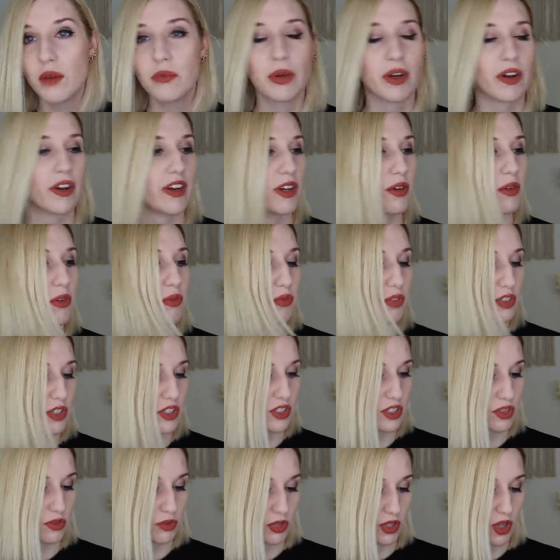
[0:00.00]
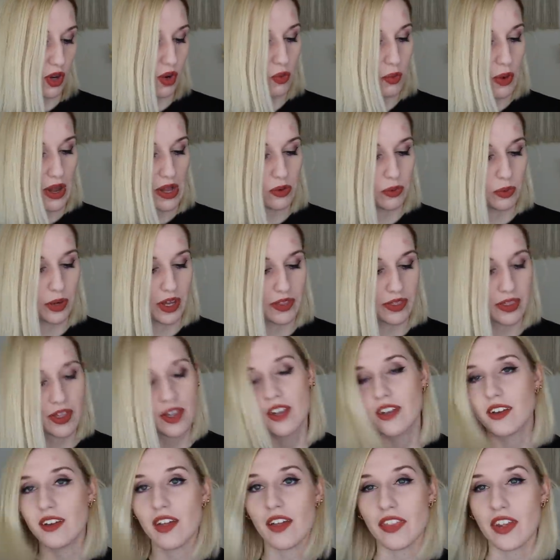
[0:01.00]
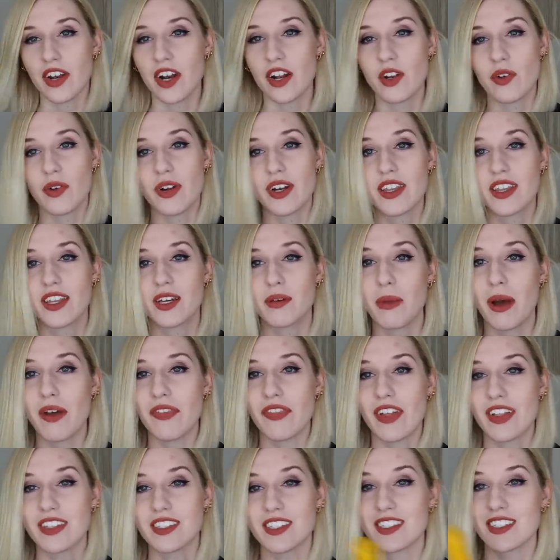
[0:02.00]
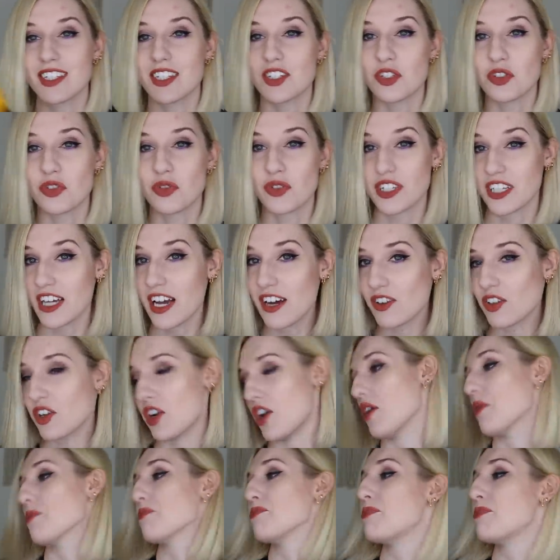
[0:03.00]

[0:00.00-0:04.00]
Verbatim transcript: pairing of which this would go well with. Not that I know anything about that since I don't drink alcohol,